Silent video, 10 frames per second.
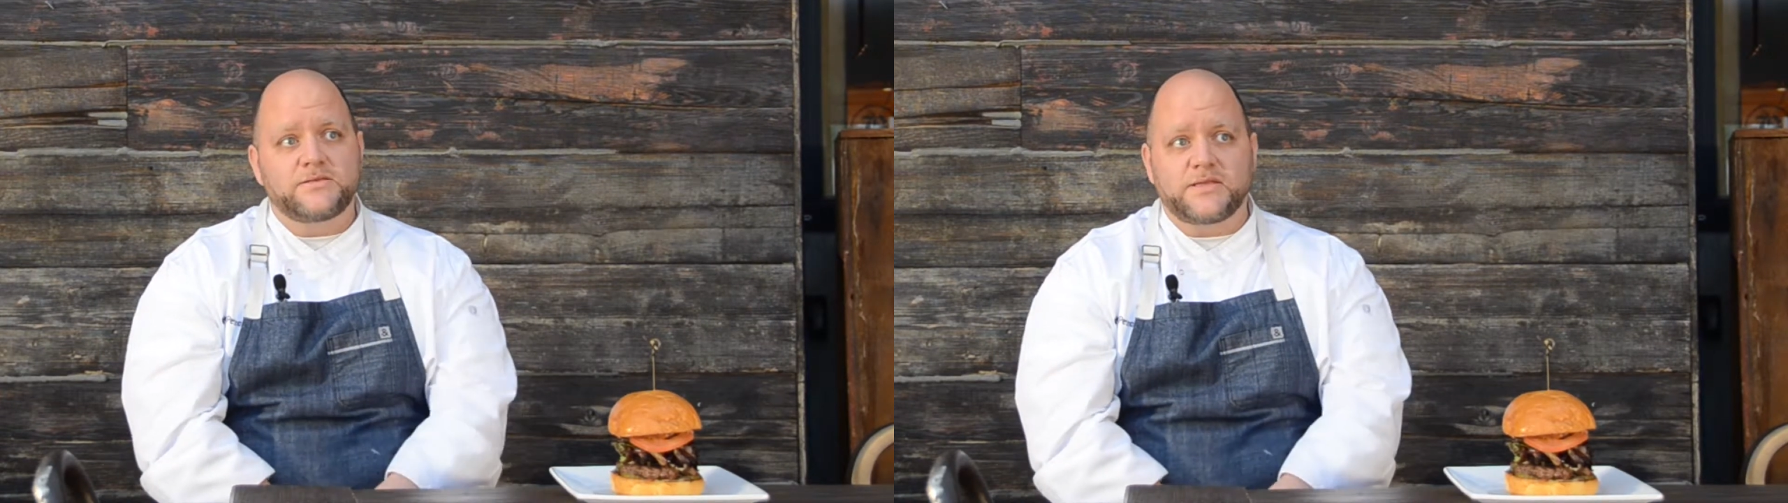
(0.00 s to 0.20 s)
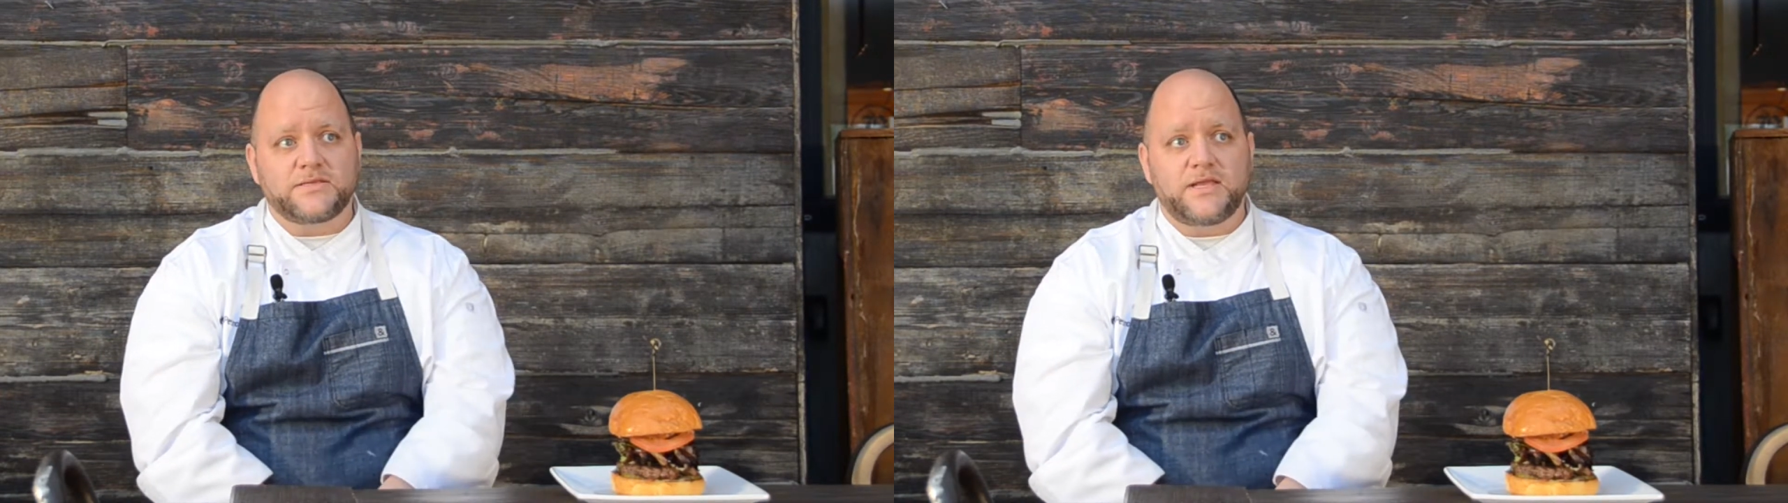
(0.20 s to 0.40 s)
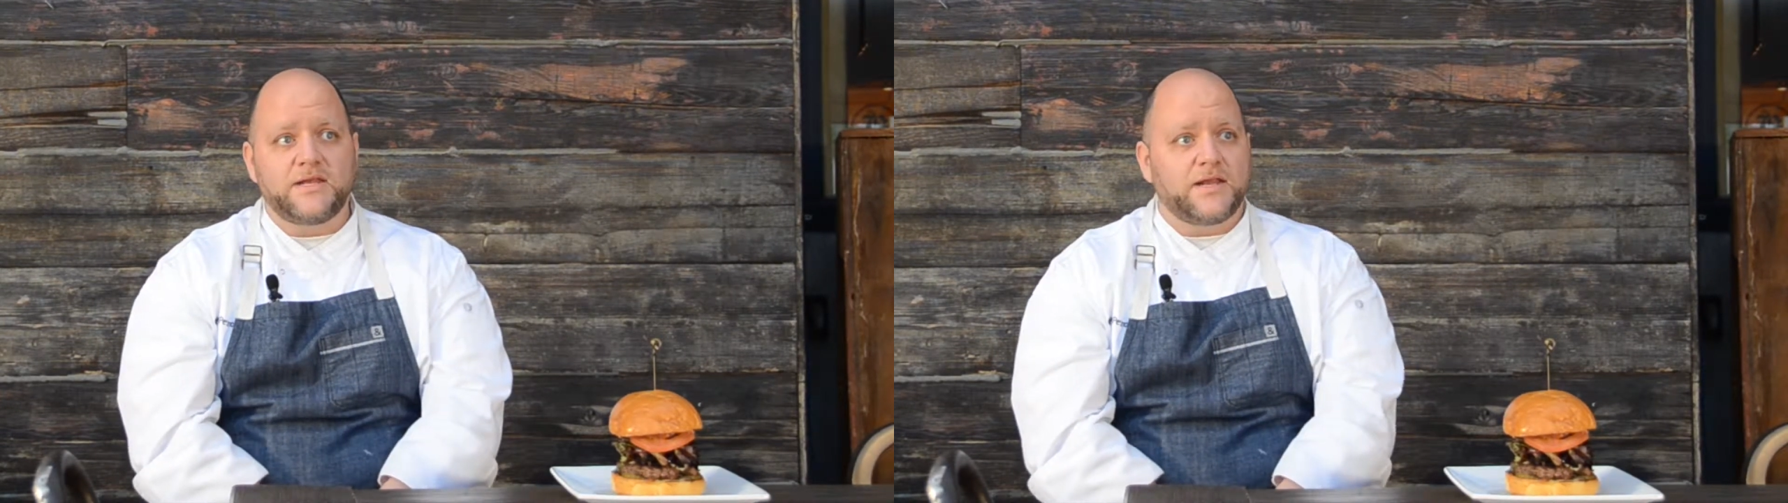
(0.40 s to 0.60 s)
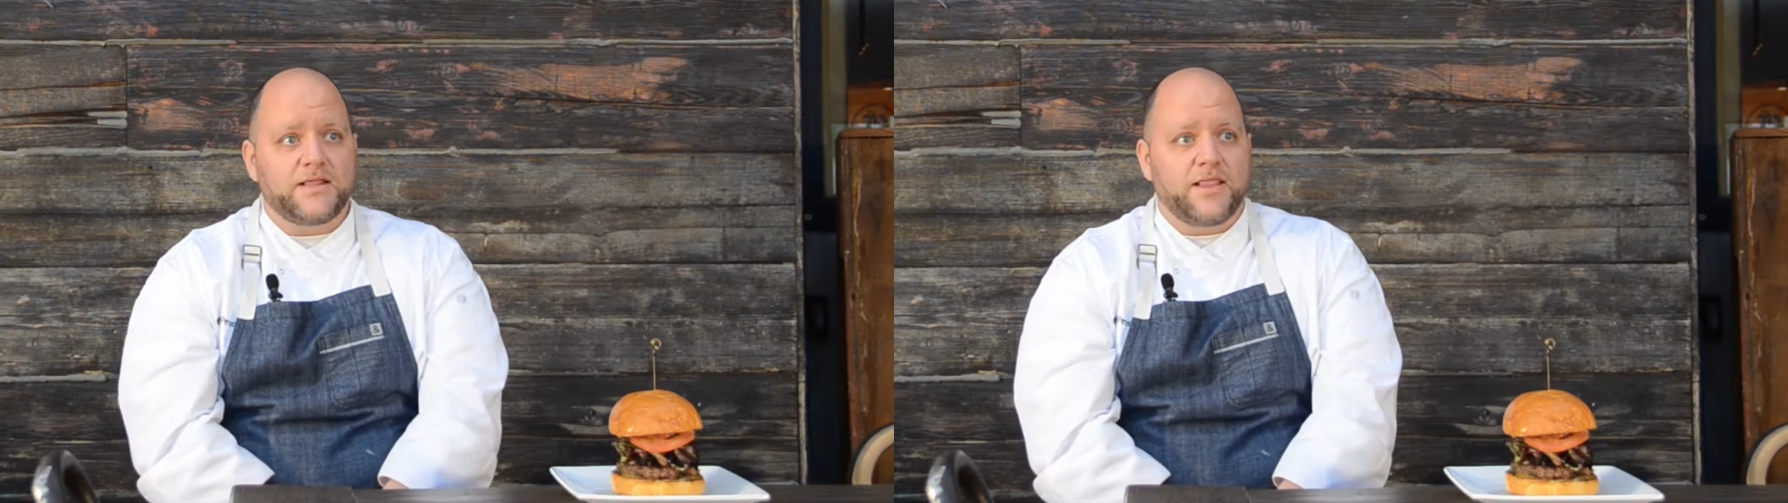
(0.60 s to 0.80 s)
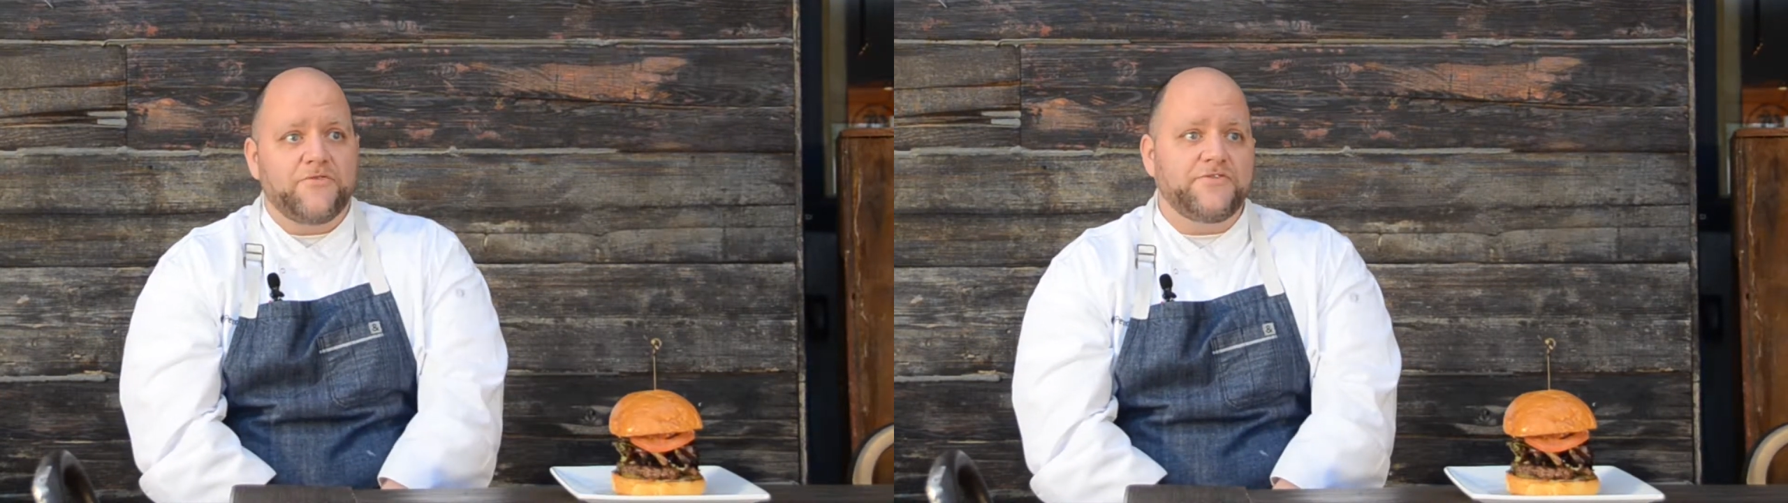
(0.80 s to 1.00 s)
that's eaten it
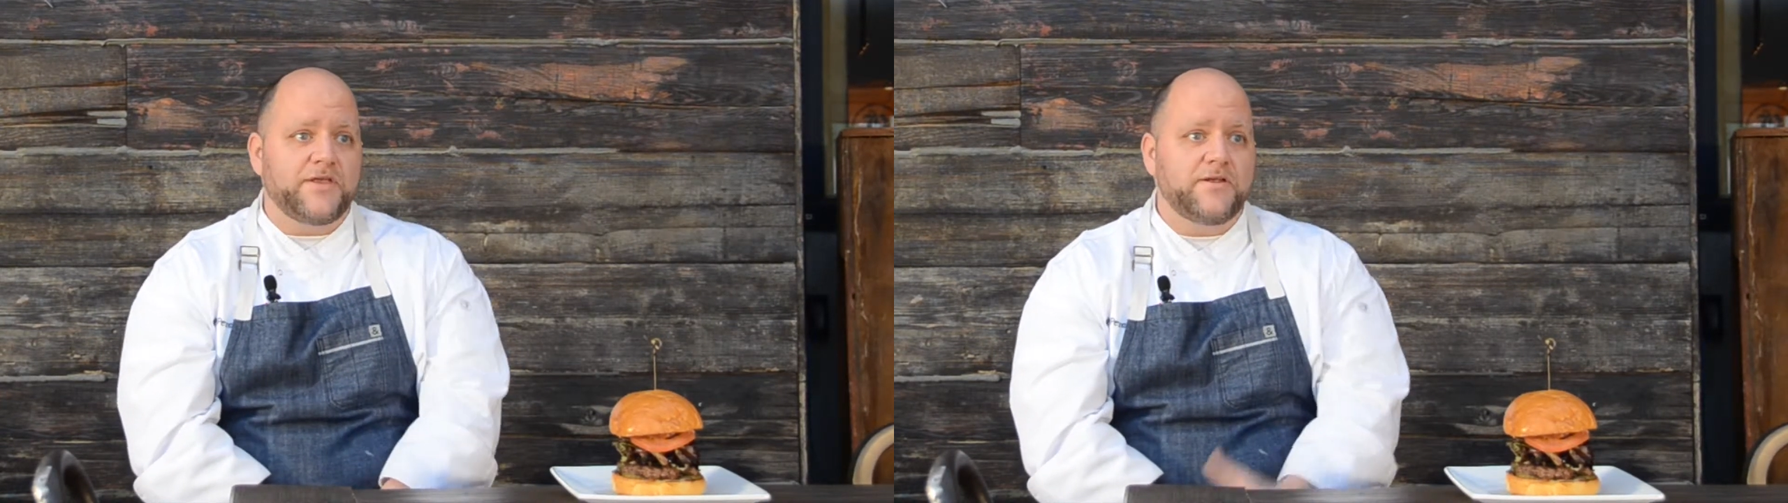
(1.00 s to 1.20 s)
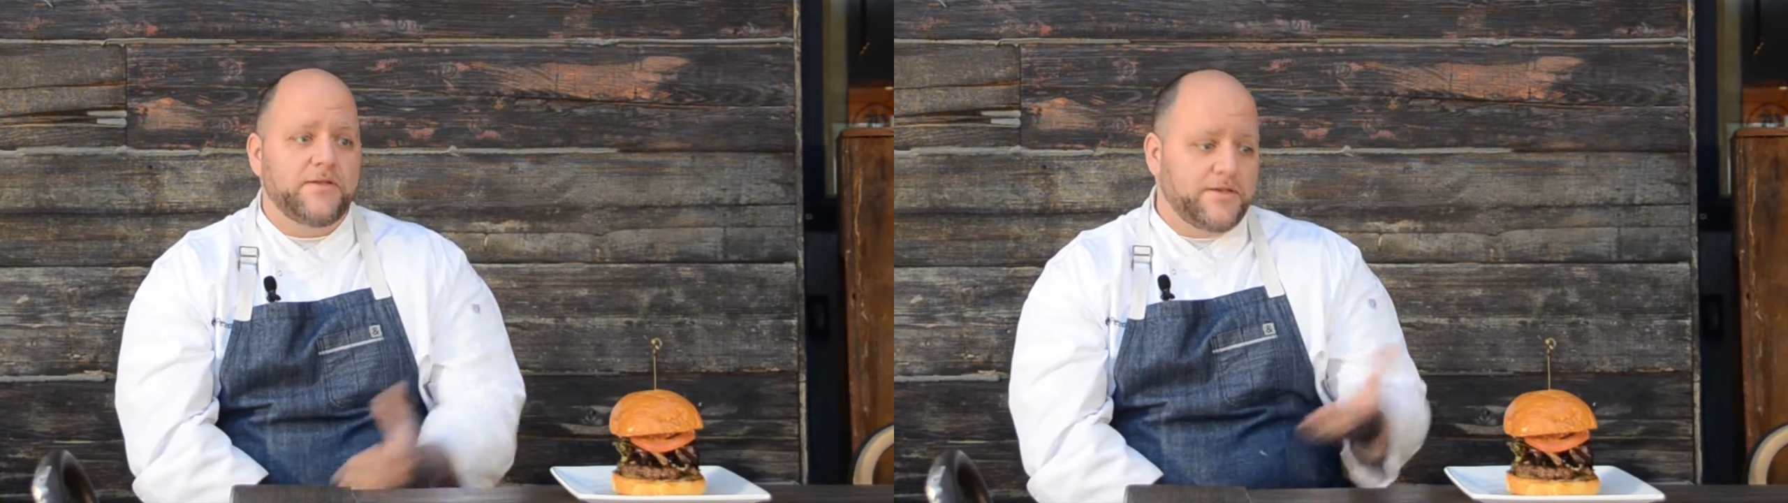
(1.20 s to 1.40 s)
and loves it